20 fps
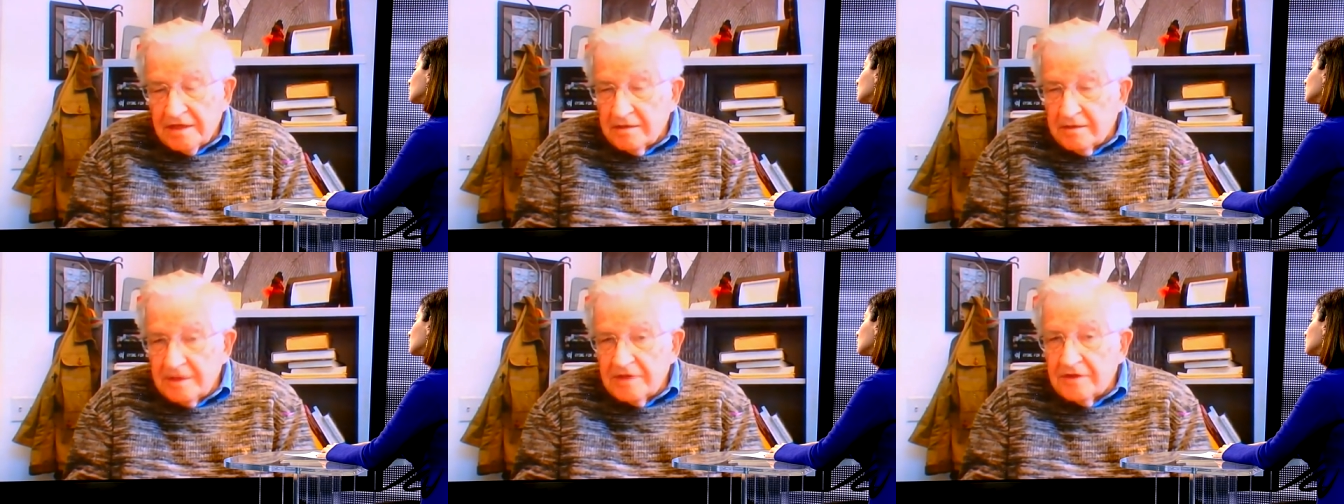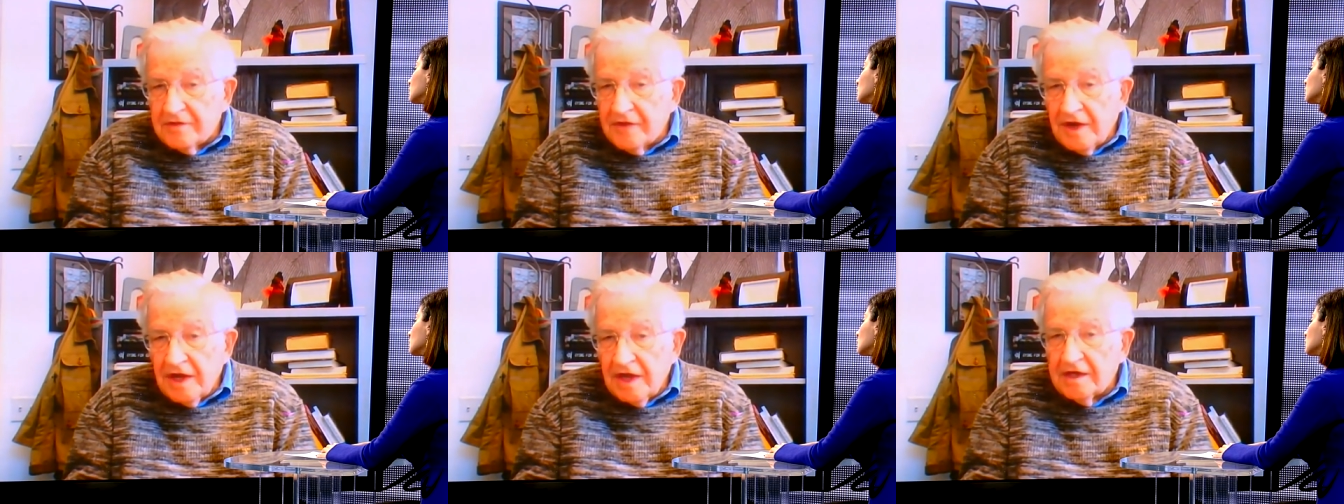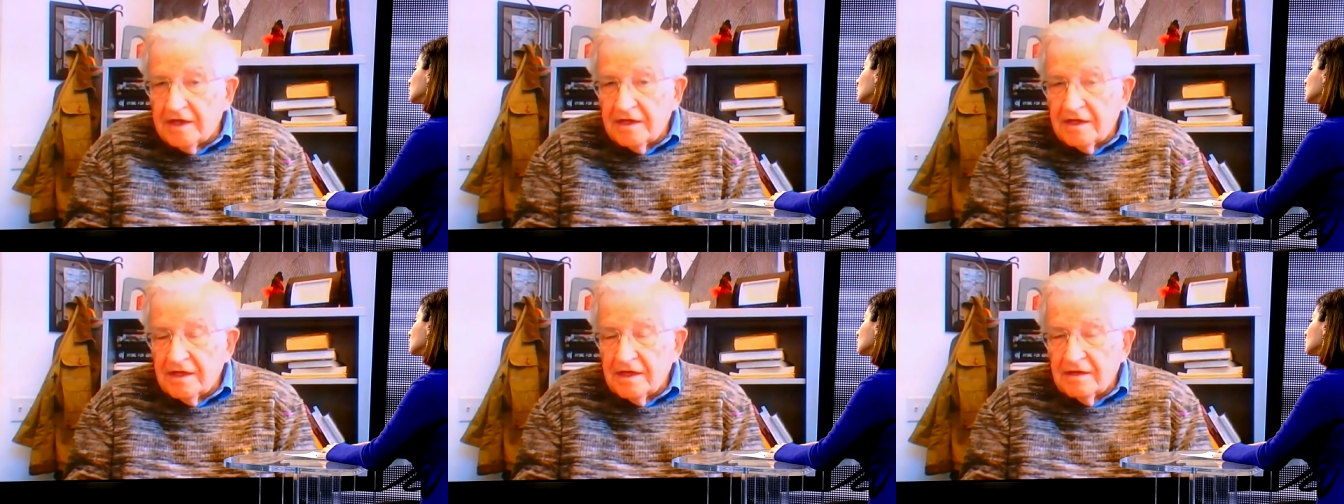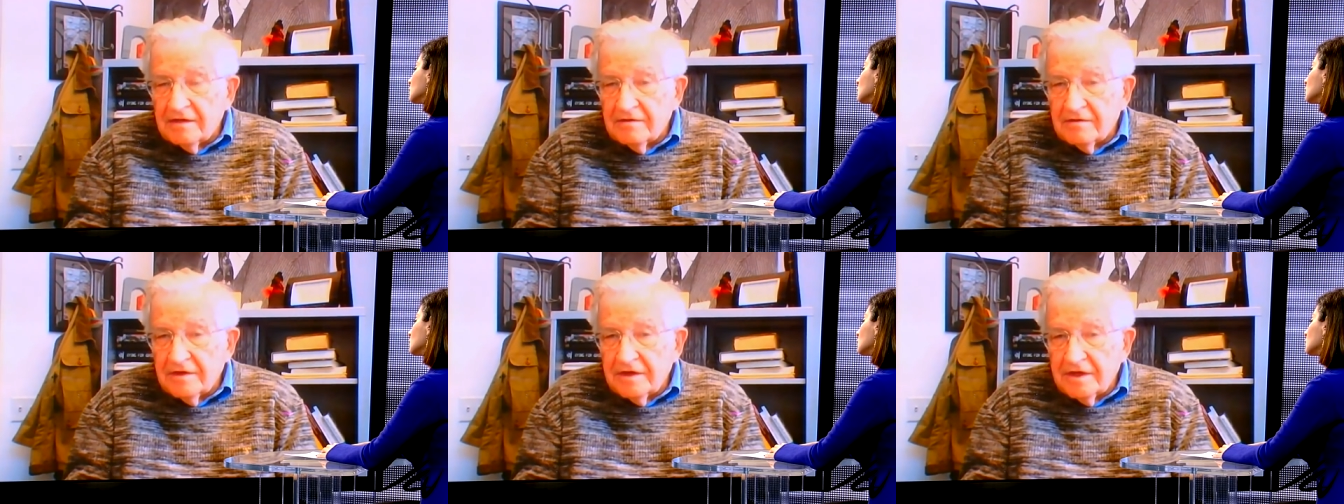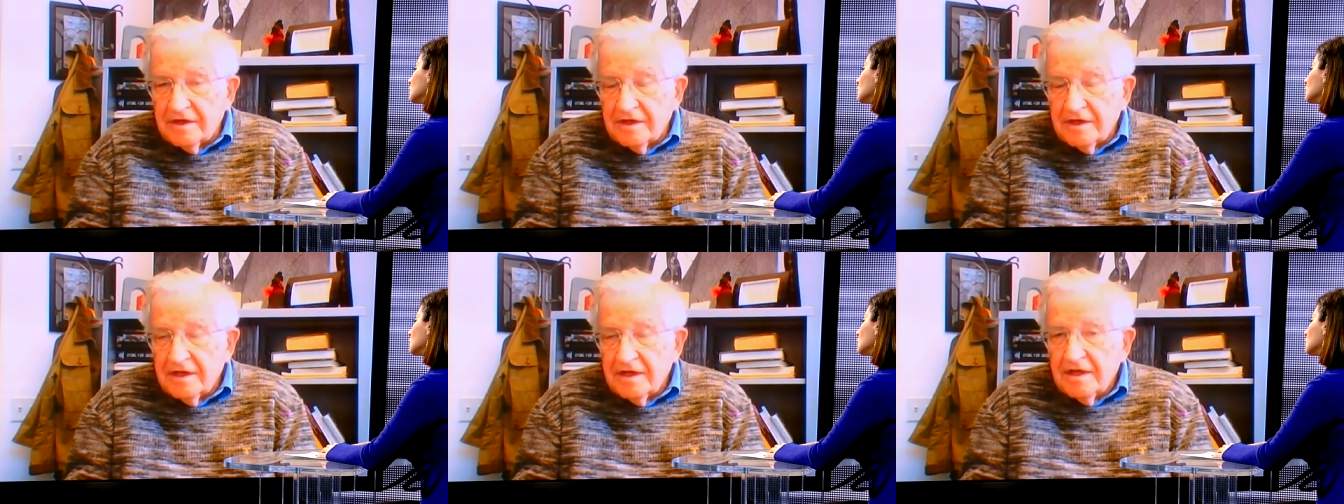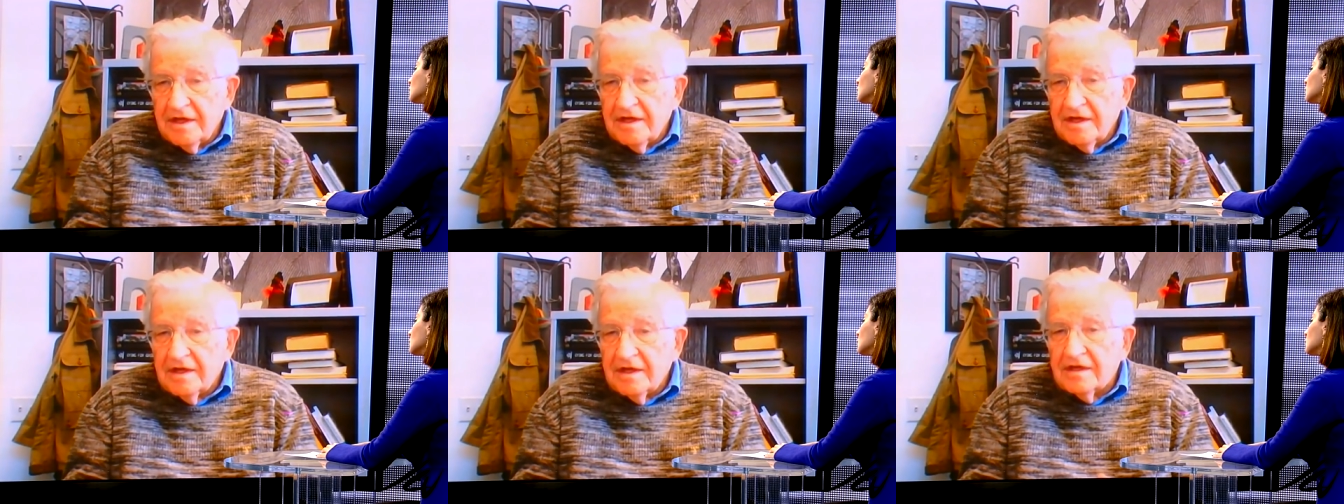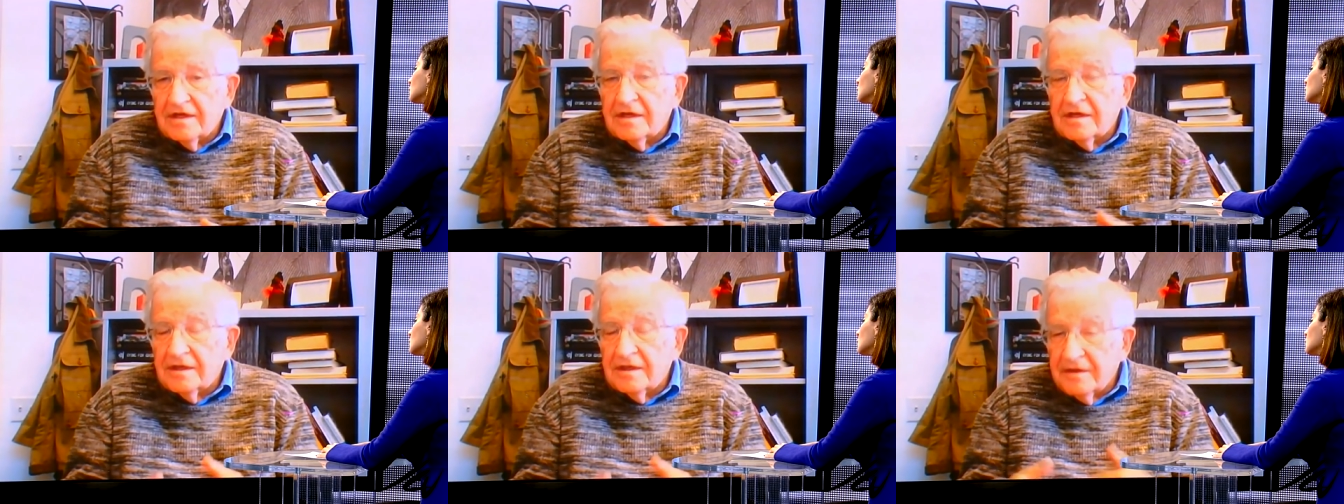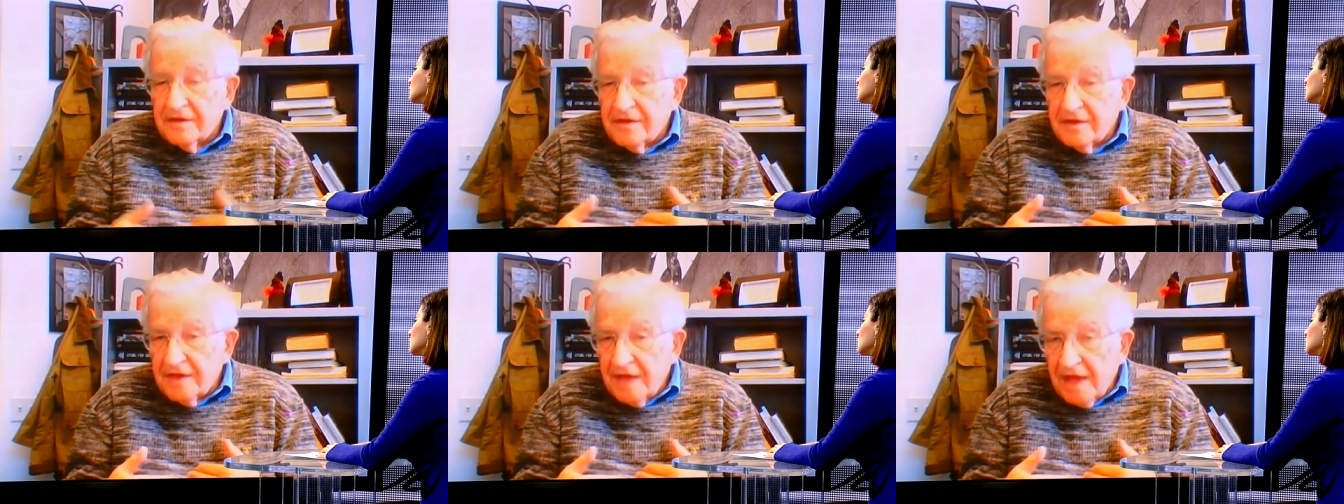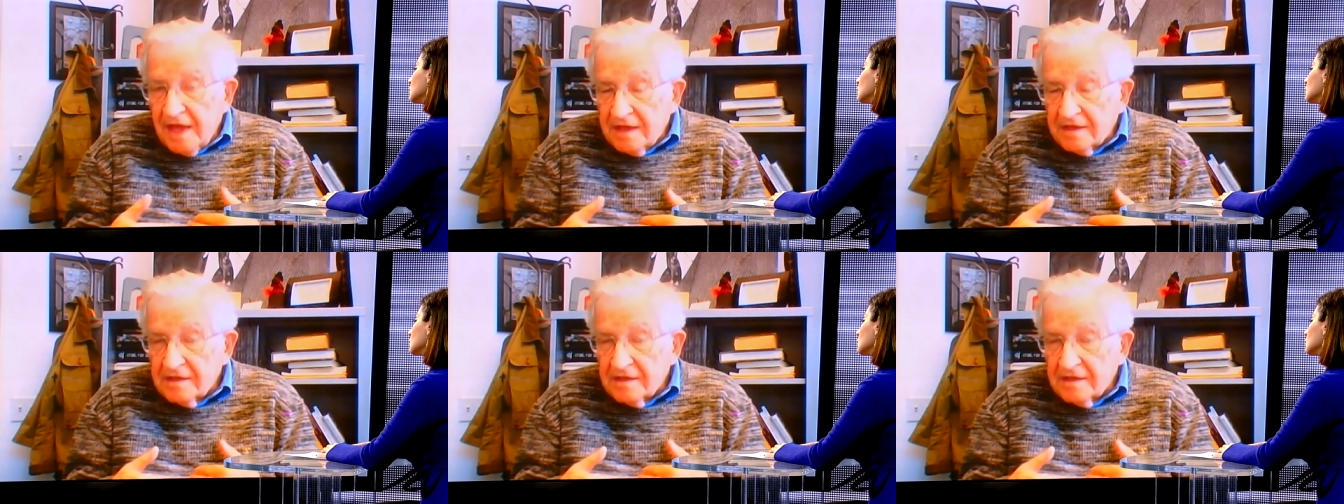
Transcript: be divided that way. that,